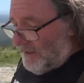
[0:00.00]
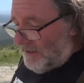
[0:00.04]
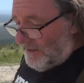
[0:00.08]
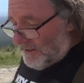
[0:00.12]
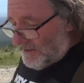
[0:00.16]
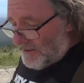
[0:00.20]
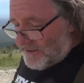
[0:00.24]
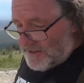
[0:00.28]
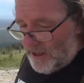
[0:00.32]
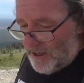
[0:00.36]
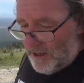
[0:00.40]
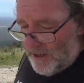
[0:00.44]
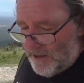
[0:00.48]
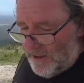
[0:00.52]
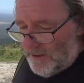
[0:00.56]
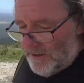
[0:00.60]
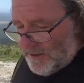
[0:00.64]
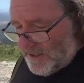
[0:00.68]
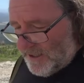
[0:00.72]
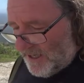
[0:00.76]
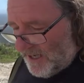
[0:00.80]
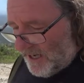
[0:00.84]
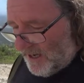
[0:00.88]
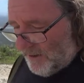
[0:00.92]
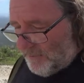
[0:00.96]
So,
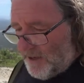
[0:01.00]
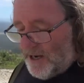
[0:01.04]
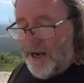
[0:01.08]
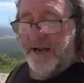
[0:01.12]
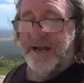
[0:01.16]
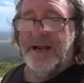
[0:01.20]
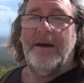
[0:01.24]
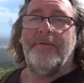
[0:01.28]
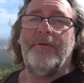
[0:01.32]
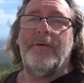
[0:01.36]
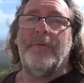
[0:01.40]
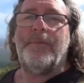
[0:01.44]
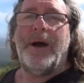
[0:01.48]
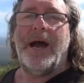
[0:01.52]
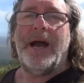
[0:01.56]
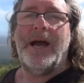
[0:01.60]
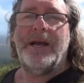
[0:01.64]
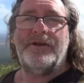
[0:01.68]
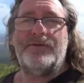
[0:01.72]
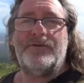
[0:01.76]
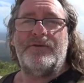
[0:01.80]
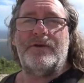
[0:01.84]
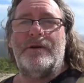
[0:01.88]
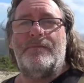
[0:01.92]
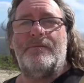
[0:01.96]
yeah, we don't have a
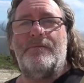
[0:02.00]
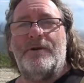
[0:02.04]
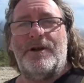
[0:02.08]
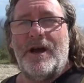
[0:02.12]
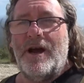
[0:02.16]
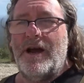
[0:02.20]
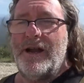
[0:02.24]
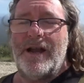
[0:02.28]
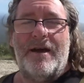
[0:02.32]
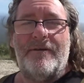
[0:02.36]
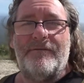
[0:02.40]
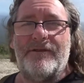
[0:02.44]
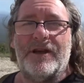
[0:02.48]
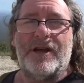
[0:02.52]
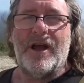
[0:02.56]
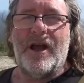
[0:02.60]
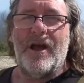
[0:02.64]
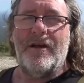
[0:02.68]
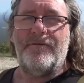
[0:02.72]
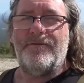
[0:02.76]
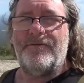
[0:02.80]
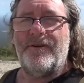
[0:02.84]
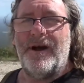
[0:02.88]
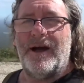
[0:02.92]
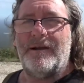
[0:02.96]
Patreon, we don't have a
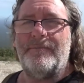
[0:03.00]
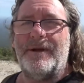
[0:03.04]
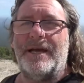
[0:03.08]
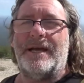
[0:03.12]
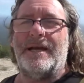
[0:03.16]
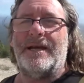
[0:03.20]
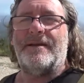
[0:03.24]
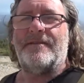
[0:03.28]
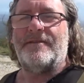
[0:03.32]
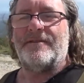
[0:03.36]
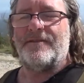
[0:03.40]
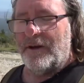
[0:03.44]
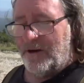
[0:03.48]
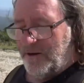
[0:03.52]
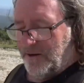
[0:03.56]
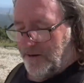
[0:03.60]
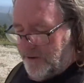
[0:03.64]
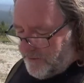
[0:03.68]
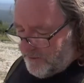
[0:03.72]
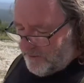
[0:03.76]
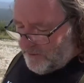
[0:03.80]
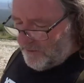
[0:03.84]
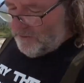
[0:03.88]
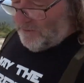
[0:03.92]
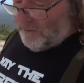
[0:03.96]
GoFundMe.
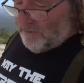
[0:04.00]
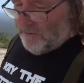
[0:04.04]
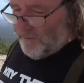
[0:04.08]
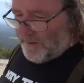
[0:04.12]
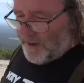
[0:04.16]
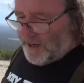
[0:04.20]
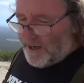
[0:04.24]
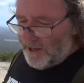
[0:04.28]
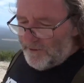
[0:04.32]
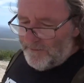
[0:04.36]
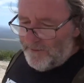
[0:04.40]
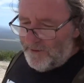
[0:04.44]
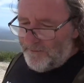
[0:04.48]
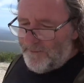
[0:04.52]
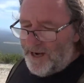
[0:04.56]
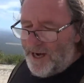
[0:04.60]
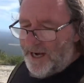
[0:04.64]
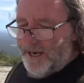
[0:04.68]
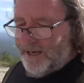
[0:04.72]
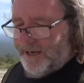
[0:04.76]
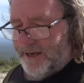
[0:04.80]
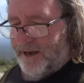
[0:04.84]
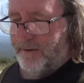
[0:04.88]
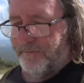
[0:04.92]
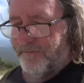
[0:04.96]
So, all the money we
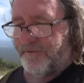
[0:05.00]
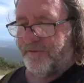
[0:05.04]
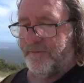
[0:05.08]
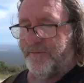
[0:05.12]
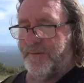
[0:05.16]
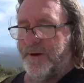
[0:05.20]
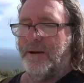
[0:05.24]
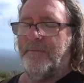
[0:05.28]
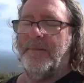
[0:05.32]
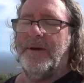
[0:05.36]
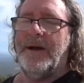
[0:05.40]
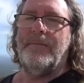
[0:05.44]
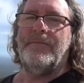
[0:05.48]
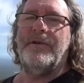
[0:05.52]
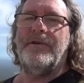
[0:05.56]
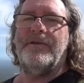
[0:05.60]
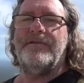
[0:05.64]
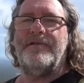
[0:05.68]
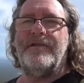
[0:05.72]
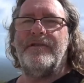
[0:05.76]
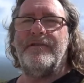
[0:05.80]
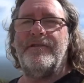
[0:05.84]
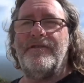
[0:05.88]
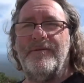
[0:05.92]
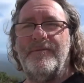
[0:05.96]
make comes from our
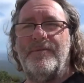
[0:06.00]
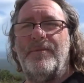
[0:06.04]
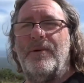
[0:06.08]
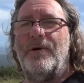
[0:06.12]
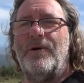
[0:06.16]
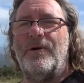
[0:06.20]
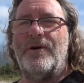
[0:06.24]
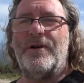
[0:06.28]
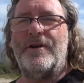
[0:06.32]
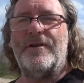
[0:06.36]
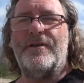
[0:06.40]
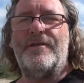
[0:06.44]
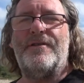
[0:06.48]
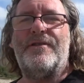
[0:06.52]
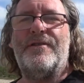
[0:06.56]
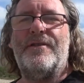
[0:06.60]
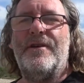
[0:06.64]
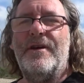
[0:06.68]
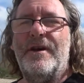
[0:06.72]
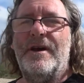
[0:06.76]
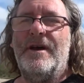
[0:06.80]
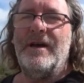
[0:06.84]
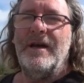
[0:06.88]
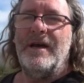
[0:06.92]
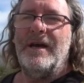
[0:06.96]
members and supporters
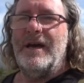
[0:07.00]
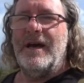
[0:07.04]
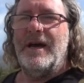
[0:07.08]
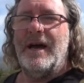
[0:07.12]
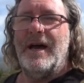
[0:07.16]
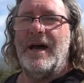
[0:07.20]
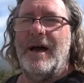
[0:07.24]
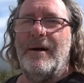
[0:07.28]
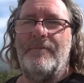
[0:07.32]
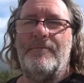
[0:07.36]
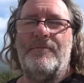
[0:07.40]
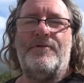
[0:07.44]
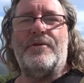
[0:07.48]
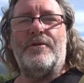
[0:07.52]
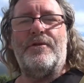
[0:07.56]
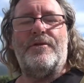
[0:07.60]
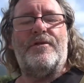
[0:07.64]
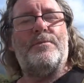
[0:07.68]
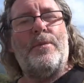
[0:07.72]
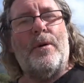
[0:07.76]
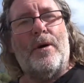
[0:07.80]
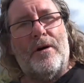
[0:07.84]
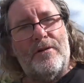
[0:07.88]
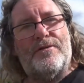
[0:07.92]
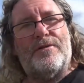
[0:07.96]
um, through
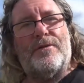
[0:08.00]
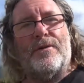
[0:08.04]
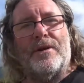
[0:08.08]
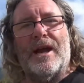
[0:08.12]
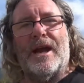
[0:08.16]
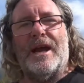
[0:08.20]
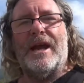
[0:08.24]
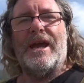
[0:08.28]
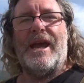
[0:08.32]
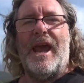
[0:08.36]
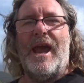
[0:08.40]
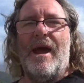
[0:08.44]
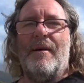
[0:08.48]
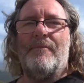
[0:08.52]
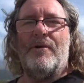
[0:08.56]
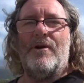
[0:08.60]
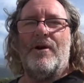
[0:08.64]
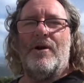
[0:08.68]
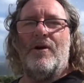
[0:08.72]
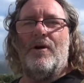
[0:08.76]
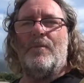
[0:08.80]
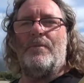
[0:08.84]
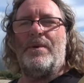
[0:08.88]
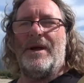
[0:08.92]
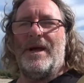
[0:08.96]
sponsoring a
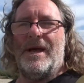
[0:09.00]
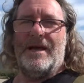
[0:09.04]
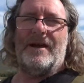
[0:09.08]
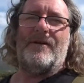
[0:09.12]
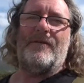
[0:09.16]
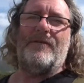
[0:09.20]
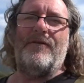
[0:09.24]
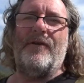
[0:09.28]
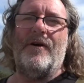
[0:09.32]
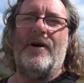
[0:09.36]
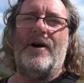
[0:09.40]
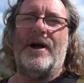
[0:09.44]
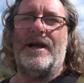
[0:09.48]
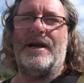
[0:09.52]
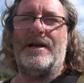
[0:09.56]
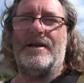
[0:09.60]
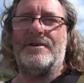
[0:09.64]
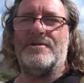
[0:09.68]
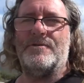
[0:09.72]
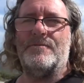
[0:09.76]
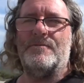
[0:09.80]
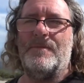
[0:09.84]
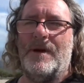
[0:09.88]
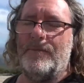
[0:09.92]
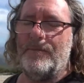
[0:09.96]
camera or being a
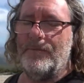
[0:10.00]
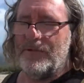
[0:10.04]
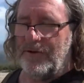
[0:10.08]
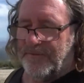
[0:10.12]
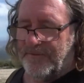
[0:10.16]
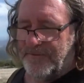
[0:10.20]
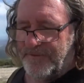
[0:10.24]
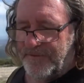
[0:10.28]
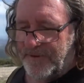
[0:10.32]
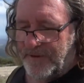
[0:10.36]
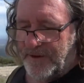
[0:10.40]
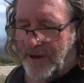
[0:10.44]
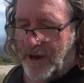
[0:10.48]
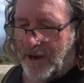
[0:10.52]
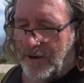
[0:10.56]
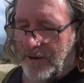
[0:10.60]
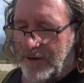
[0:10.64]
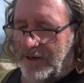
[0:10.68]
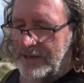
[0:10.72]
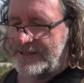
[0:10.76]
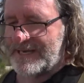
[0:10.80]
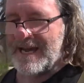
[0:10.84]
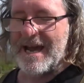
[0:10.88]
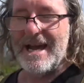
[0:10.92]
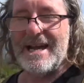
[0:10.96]
financial member of
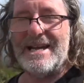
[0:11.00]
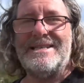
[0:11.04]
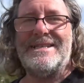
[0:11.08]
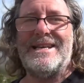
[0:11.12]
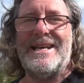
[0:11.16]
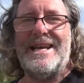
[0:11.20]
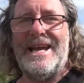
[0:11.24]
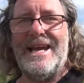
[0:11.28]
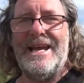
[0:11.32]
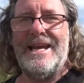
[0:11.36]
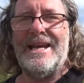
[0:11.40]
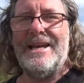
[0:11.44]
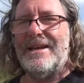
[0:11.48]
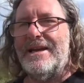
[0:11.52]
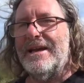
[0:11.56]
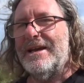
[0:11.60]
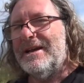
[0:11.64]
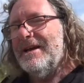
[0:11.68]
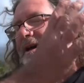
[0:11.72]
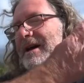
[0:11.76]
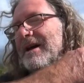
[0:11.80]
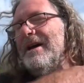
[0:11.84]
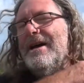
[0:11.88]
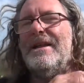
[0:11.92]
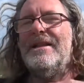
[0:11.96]
TAGOA Tas Inc.
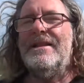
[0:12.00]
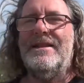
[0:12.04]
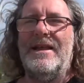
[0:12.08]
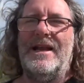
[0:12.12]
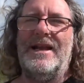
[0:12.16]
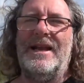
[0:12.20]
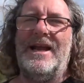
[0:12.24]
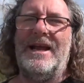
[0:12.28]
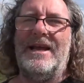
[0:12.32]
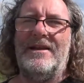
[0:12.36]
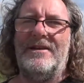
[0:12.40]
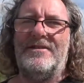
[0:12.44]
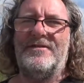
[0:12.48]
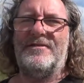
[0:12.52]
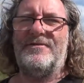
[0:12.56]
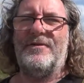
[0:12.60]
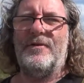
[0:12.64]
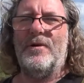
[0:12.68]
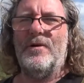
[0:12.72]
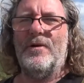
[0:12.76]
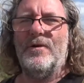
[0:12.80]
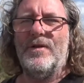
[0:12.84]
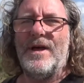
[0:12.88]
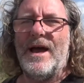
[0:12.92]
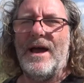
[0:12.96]
The links
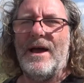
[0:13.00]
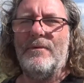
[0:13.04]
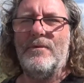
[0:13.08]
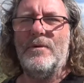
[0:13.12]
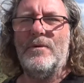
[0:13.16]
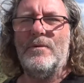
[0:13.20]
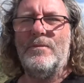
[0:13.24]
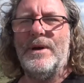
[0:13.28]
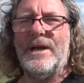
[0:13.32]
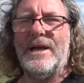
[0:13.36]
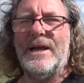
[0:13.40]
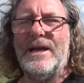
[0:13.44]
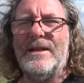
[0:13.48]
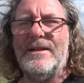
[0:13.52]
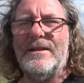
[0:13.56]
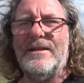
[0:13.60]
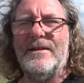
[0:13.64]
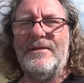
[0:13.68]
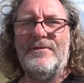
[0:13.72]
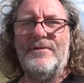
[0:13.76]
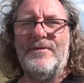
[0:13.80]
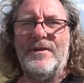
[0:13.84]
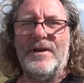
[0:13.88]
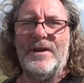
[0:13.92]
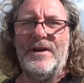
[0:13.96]
for all that will be in
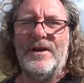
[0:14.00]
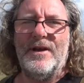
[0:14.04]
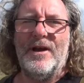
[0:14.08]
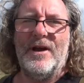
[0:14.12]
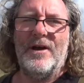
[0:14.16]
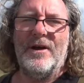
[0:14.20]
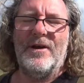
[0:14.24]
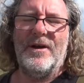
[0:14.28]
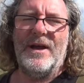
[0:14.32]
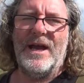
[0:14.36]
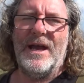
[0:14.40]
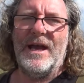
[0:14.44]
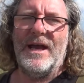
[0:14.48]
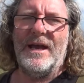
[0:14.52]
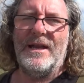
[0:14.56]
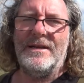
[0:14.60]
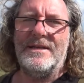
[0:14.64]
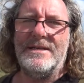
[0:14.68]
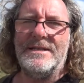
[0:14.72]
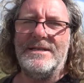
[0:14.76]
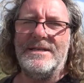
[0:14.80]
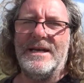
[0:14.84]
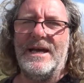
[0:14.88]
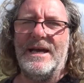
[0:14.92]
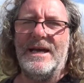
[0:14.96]
this video
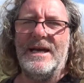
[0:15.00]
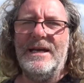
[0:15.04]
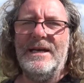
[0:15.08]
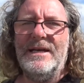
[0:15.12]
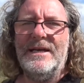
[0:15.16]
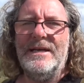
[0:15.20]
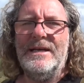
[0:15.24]
and uh,